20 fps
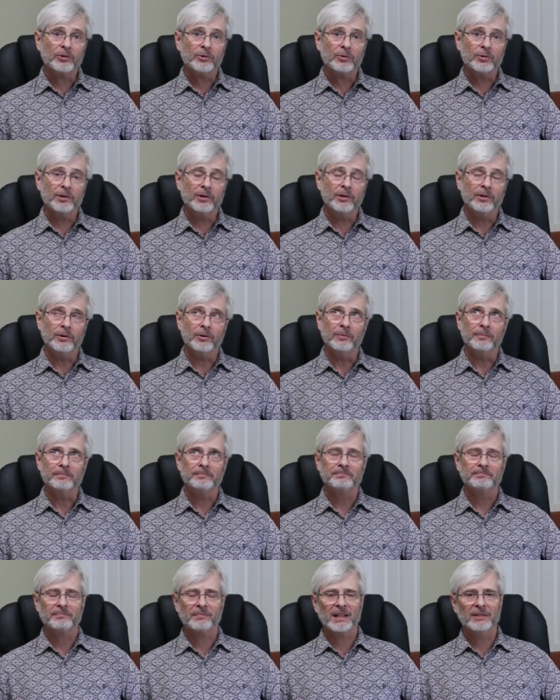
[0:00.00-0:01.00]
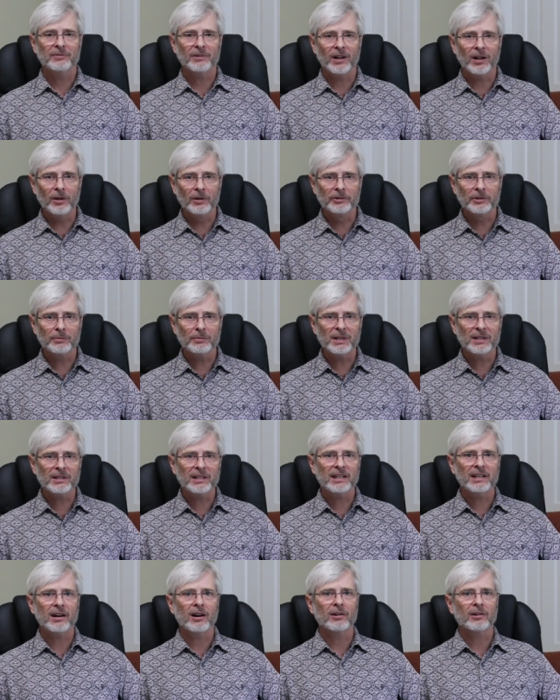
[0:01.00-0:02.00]
true, if
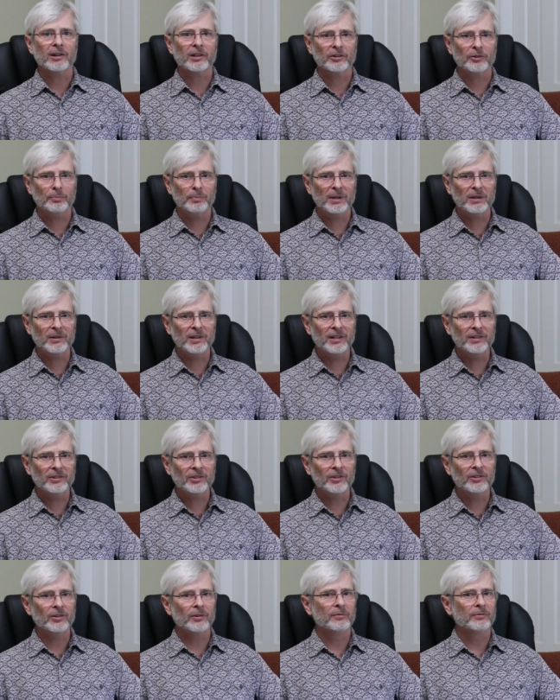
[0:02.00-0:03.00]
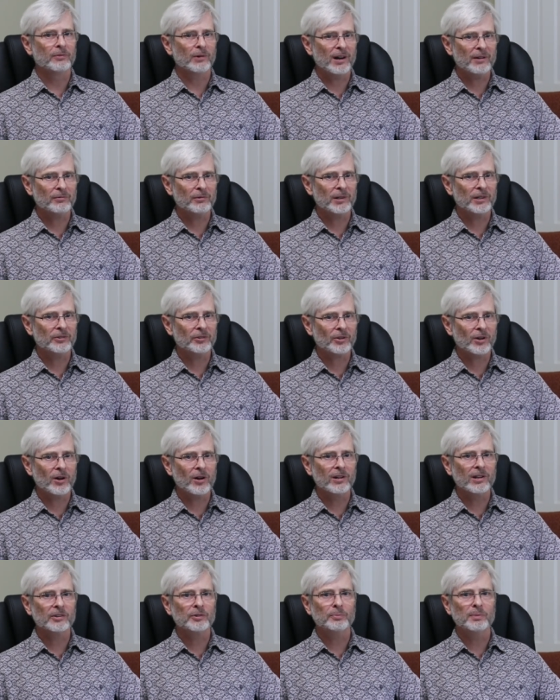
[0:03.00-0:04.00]
ultimately our experiences of reverence
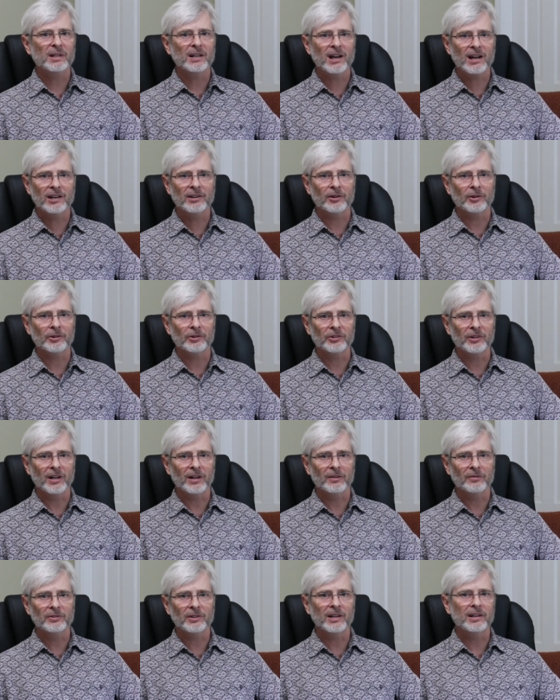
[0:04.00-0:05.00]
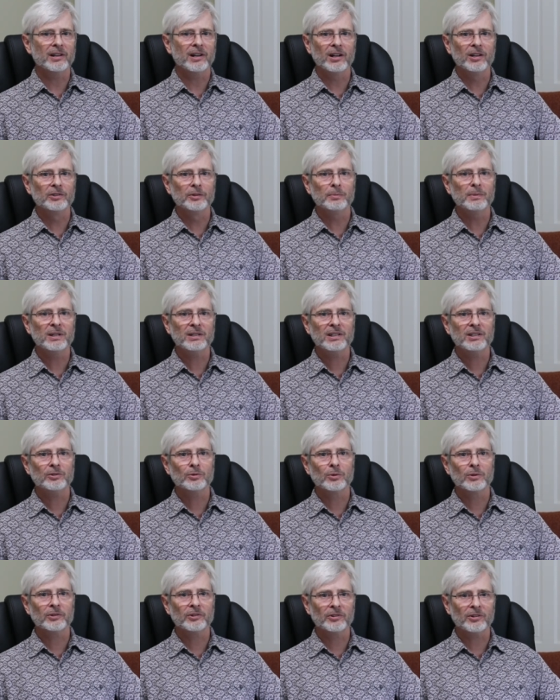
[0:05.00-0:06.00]
call us beyond ourselves and ultimately
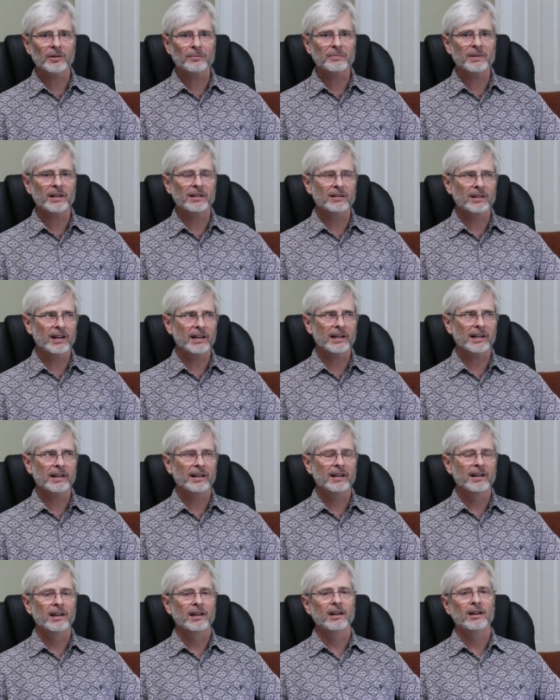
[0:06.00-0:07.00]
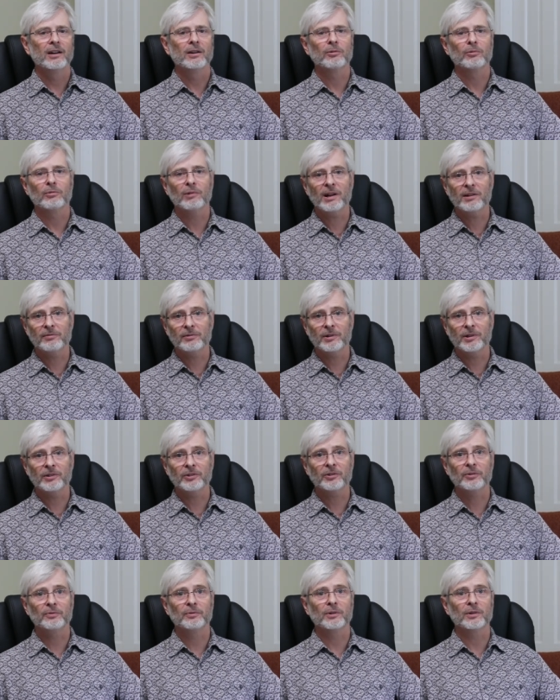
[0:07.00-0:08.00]
towards something like
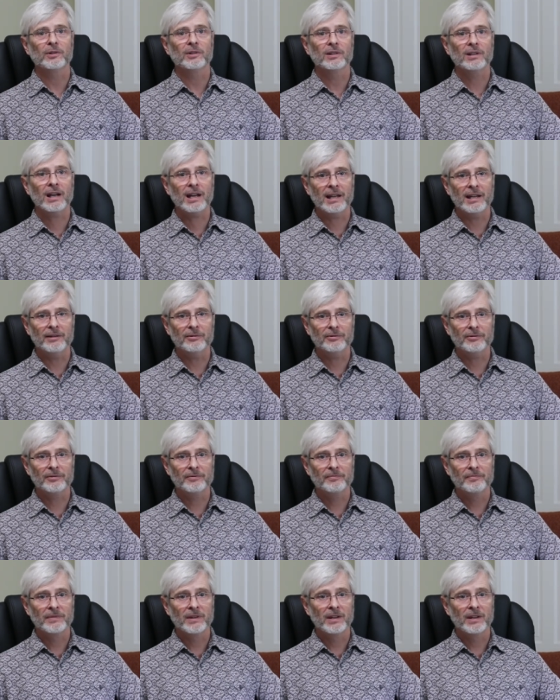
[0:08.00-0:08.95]
reverence for life,